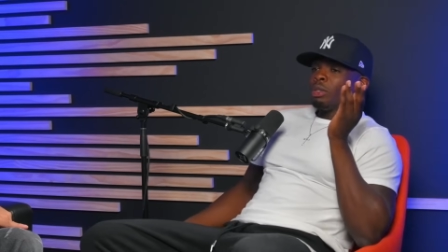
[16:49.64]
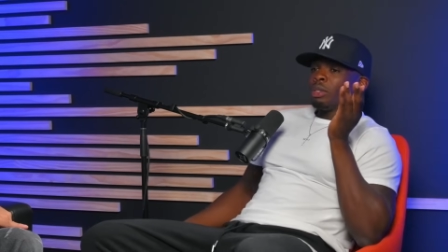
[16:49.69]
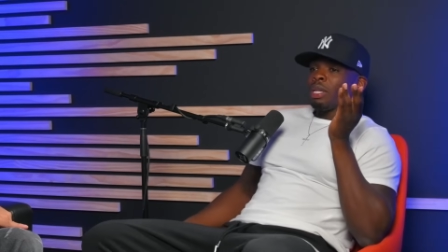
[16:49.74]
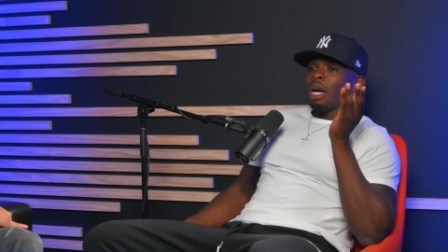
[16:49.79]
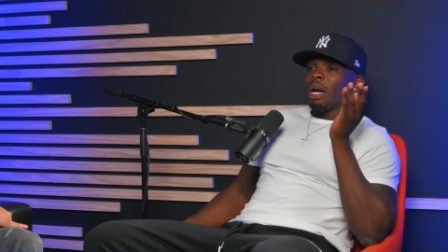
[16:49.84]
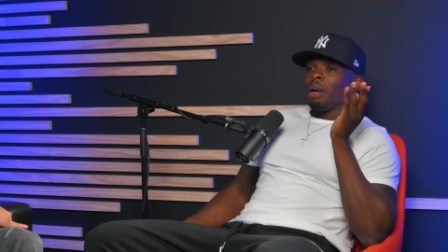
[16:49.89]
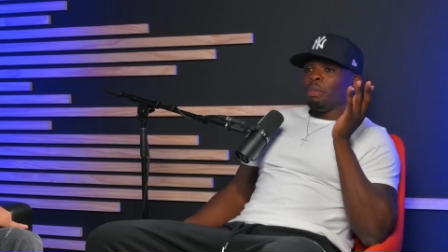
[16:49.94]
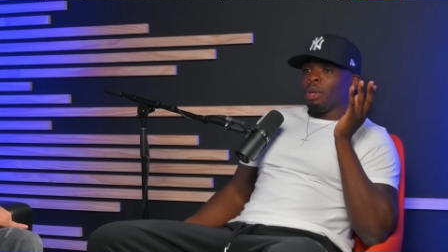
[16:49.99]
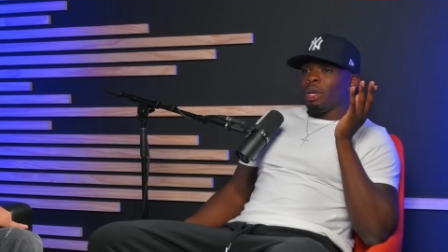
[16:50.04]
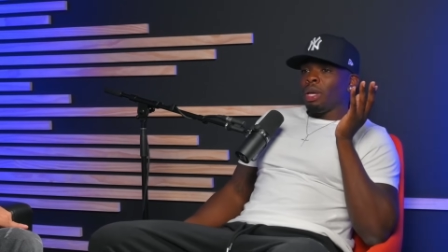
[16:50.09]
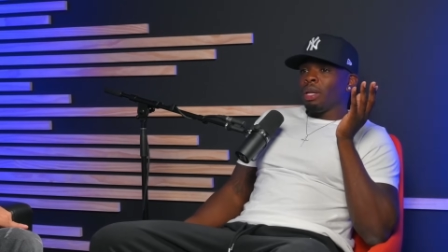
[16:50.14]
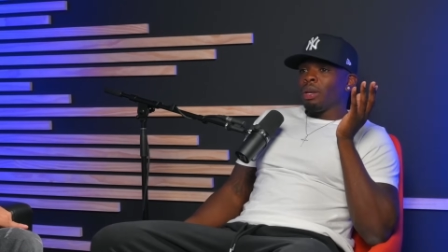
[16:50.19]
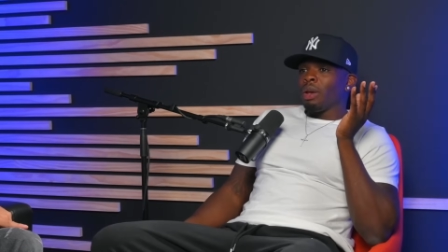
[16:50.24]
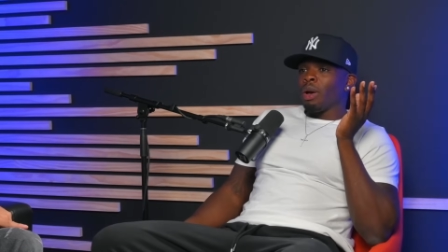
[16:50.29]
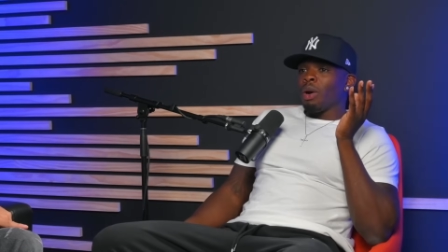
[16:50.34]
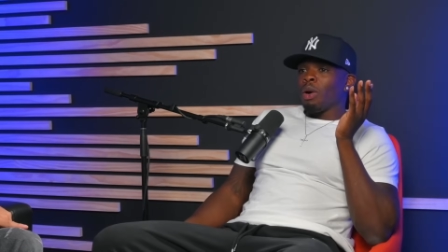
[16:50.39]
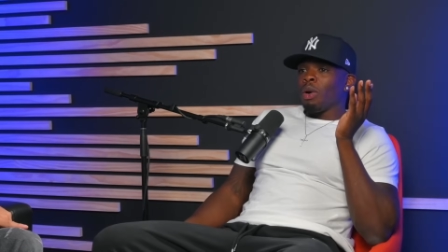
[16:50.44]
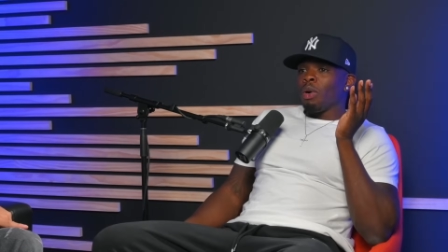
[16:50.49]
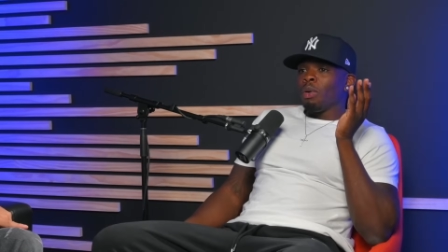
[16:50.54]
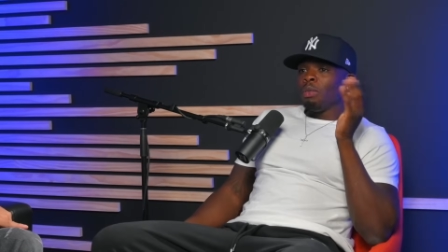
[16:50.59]
what time you're getting
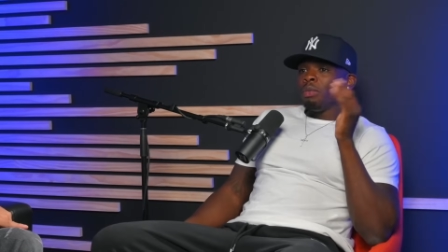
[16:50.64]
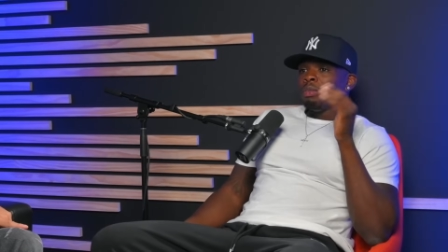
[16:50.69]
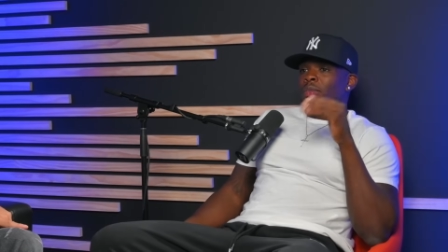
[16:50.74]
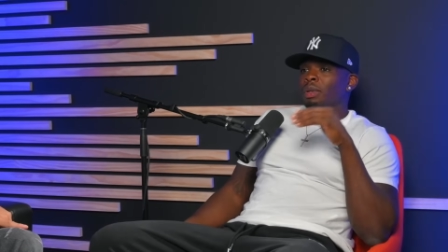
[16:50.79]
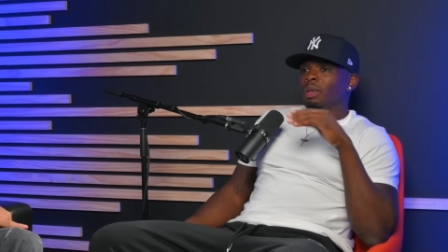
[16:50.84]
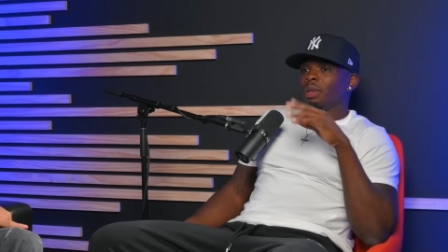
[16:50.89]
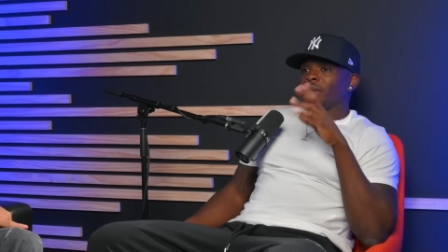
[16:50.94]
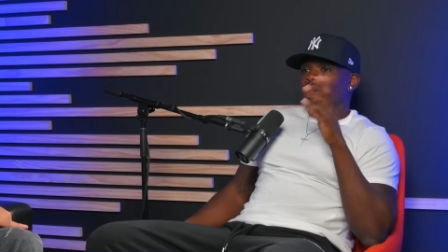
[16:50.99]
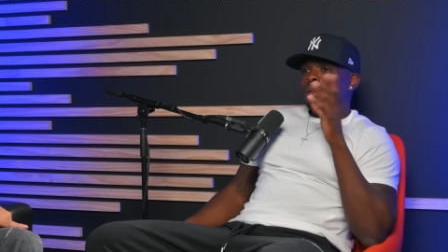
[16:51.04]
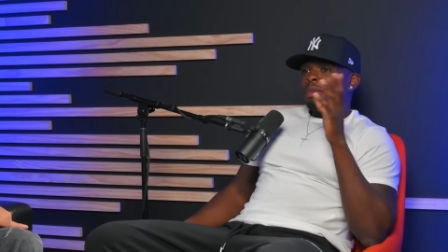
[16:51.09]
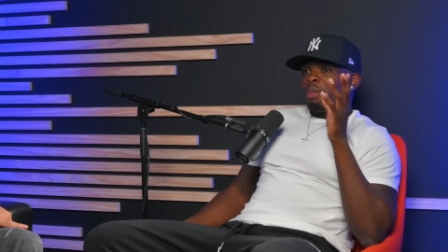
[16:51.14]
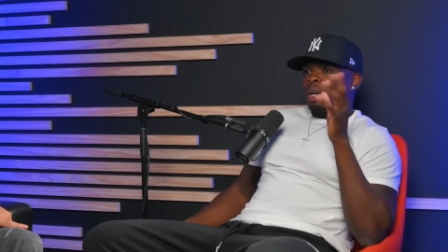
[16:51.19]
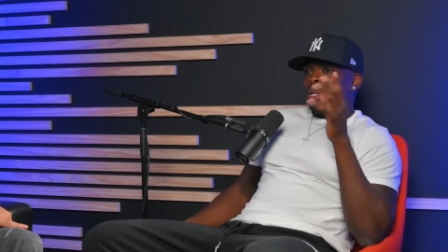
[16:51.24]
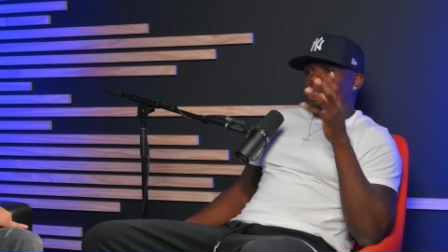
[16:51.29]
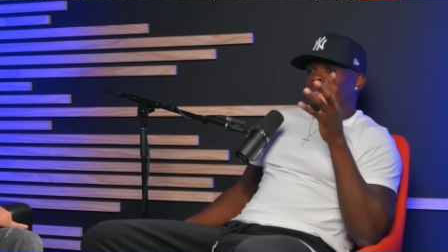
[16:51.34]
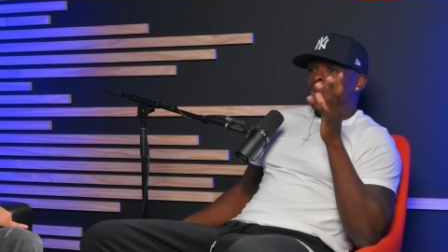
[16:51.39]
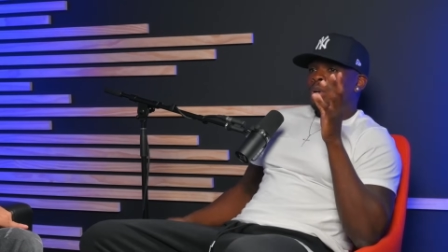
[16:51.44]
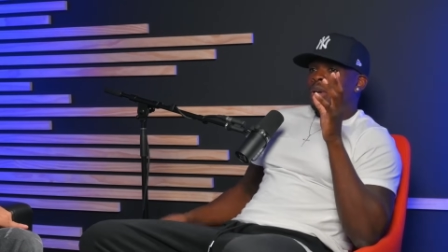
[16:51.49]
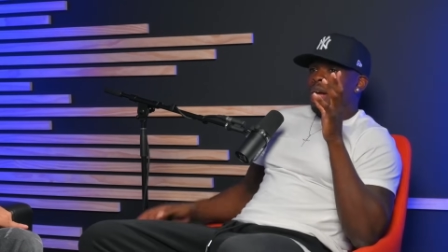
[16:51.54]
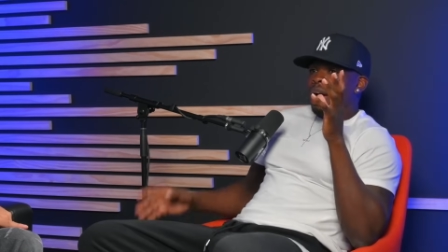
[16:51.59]
home.
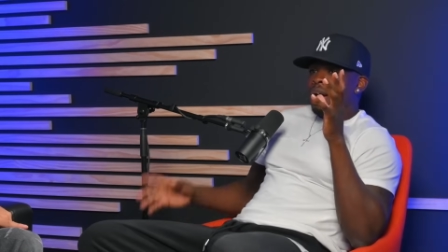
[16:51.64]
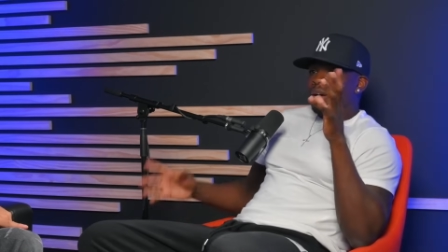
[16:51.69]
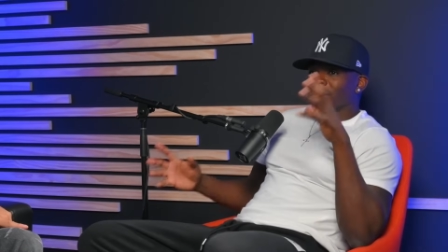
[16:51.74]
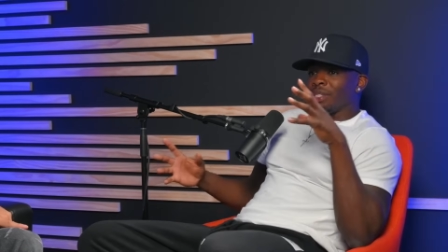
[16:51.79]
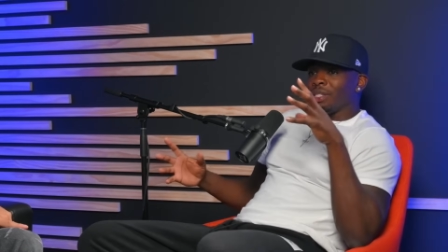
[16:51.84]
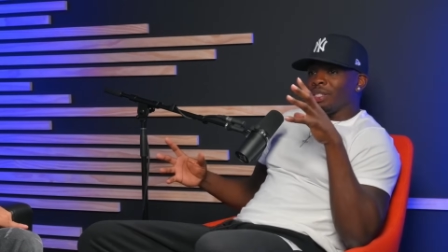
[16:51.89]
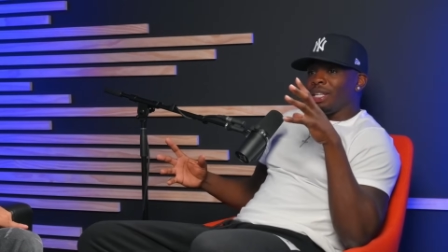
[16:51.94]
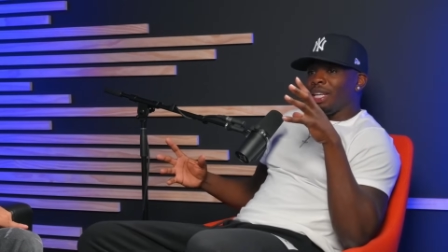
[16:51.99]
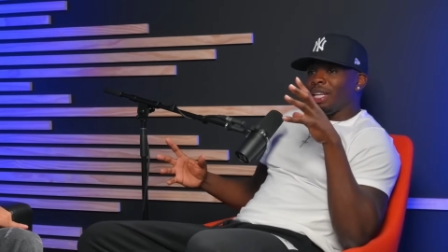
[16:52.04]
Make sure the house is